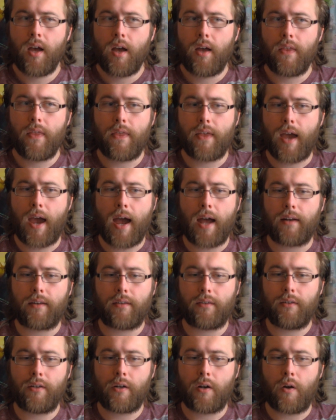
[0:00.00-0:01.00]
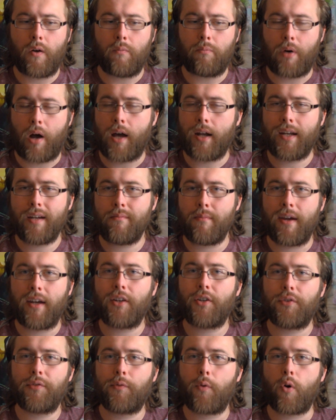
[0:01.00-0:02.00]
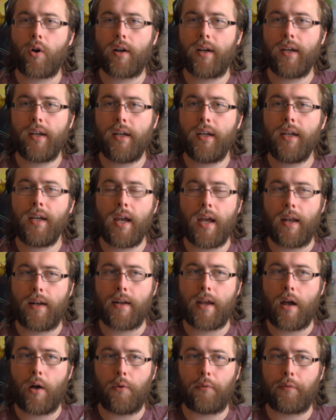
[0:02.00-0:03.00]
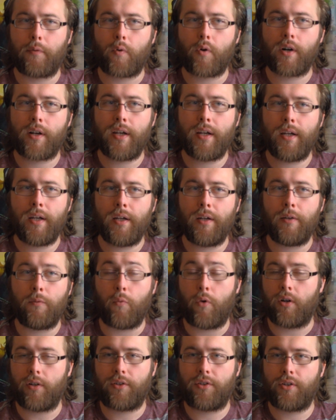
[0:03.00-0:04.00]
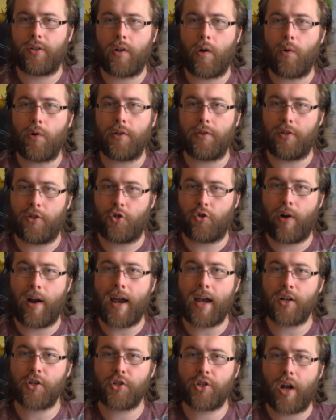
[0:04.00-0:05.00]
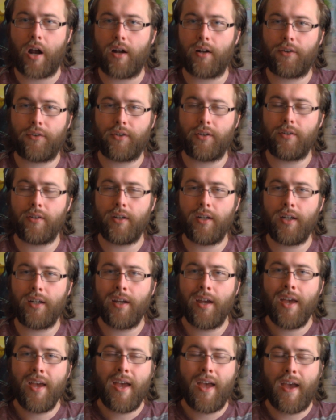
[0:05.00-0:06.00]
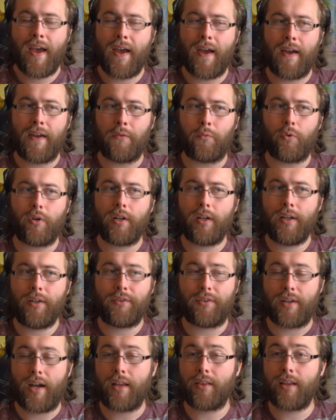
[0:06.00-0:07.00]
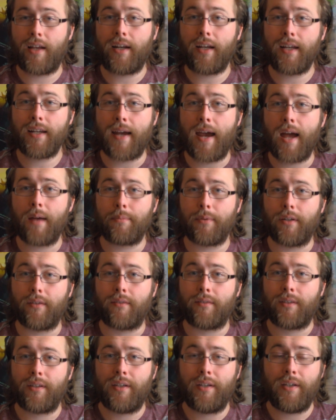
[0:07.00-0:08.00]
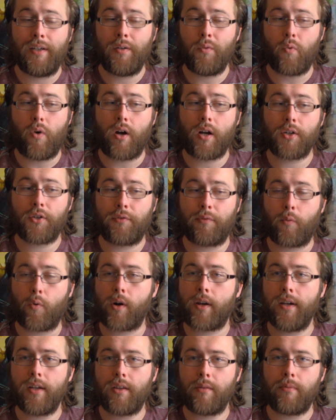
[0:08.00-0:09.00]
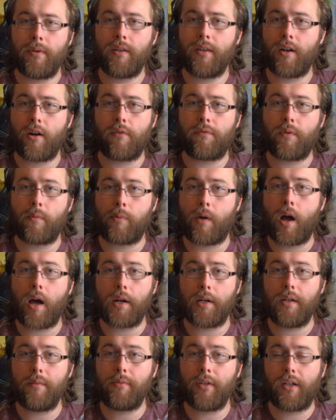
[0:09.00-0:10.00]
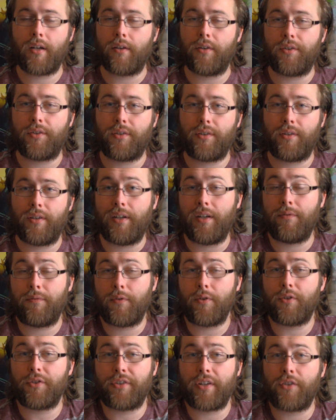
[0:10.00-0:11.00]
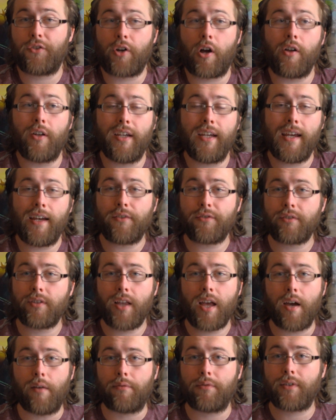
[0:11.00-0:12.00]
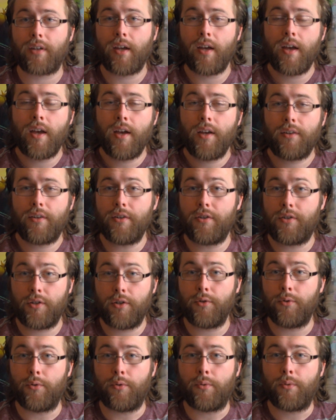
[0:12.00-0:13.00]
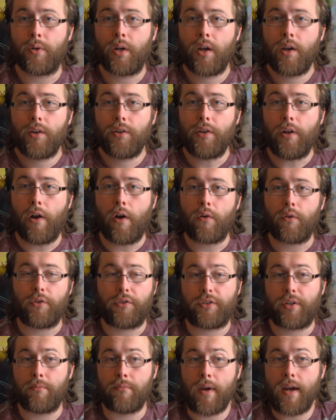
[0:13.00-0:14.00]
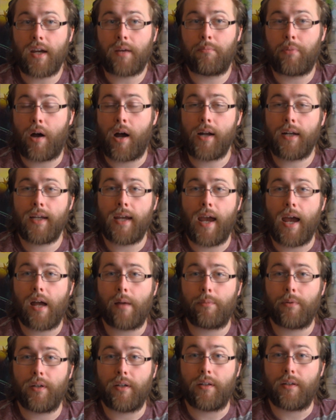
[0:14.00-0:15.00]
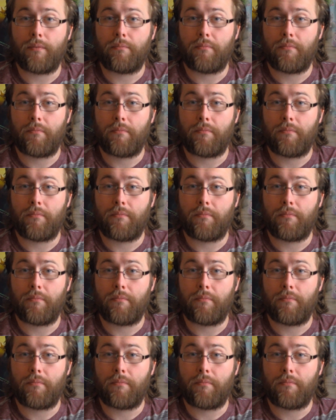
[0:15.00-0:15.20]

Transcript: that, you know, Bonnie makes Forky and now Forky wants to go into the trash constantly and Woody's not letting it happen. He wants Forky to be there for Bonnie because he feels that's all he has left to do, you know, is to make Bonnie happy.